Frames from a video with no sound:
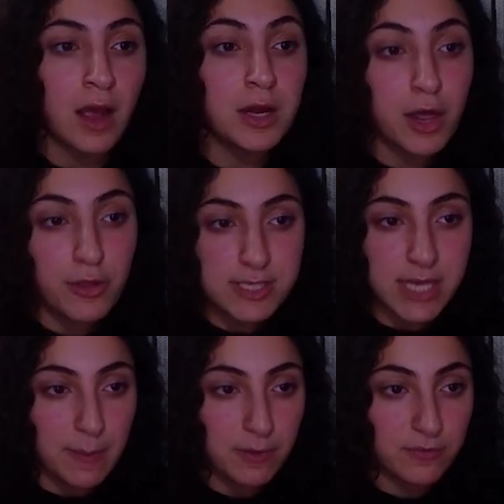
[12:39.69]
Another
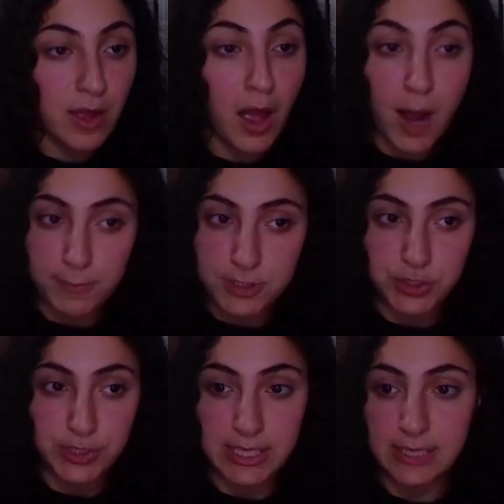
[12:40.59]
type of
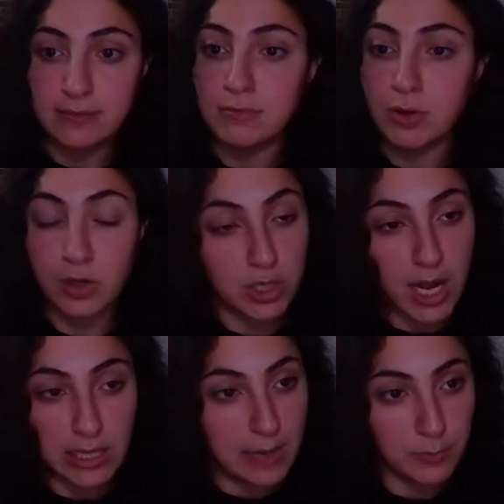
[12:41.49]
opportunity or
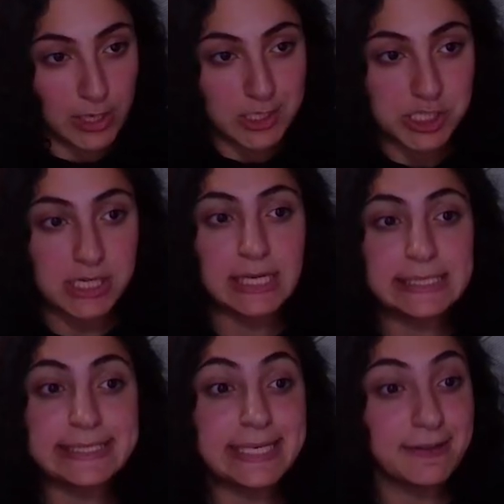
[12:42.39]
collaboration
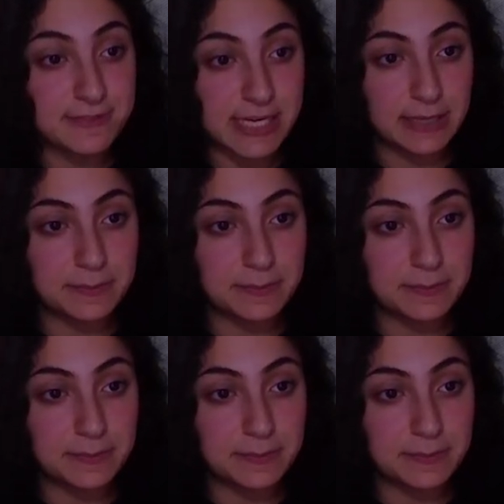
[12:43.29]
is gifting.